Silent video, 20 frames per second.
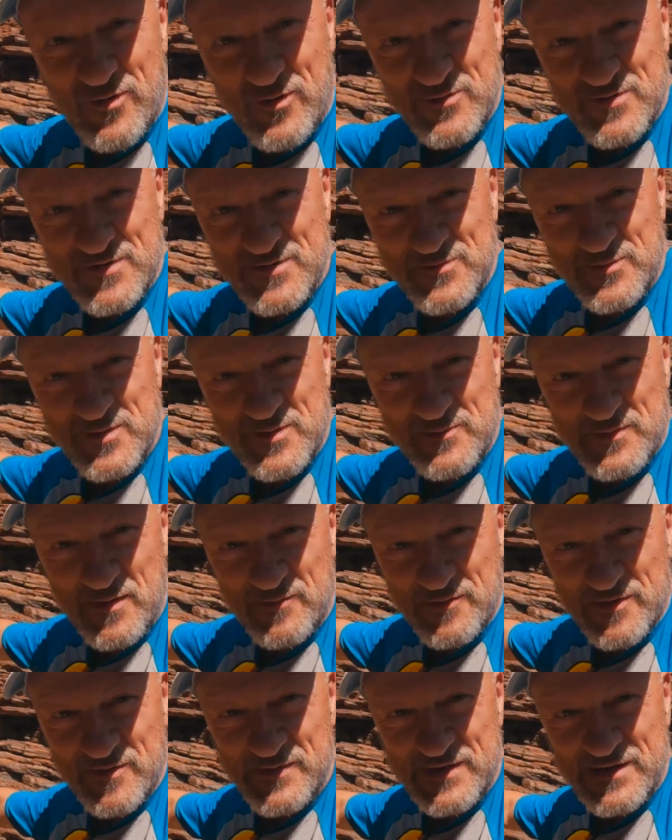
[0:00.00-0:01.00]
rounded, where
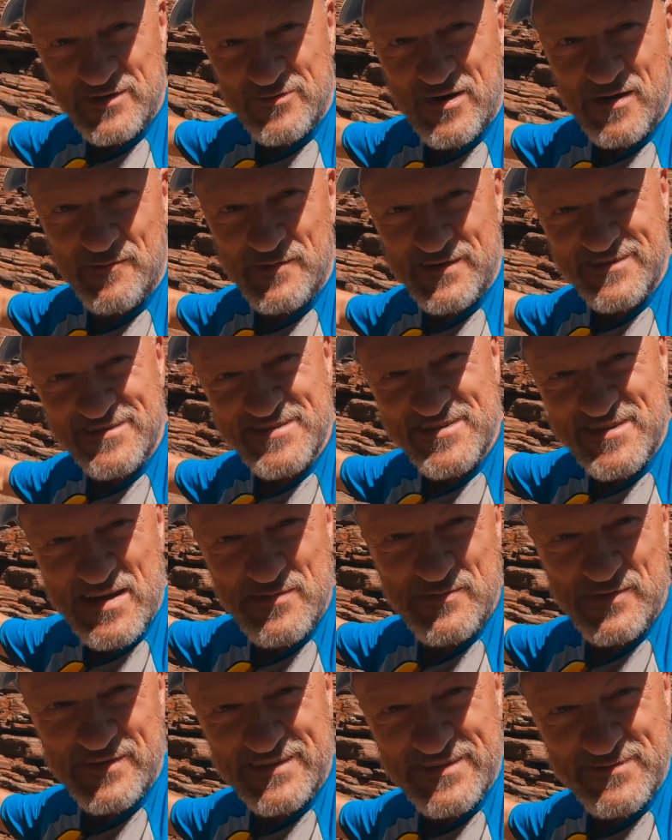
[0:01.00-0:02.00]
people have been grabbing and
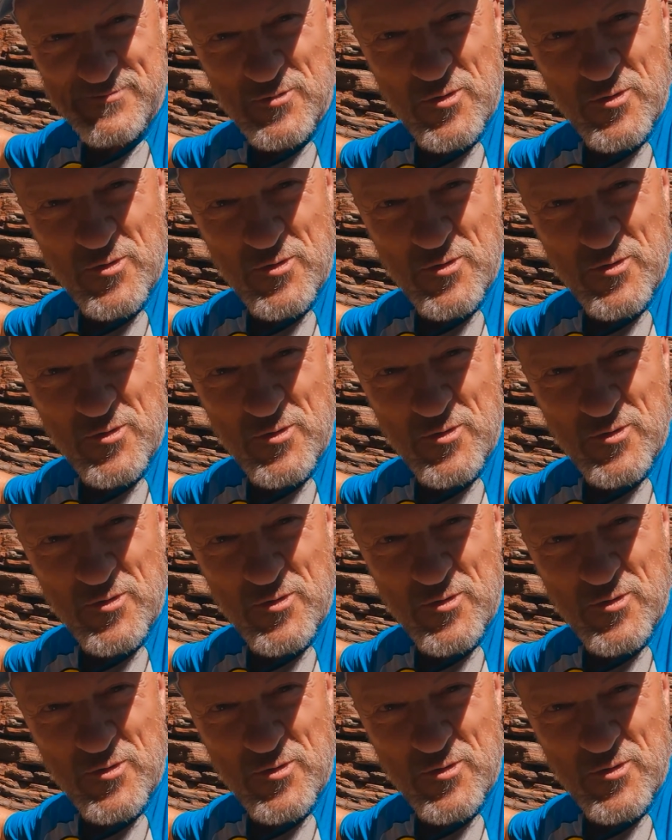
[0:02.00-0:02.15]
stepping and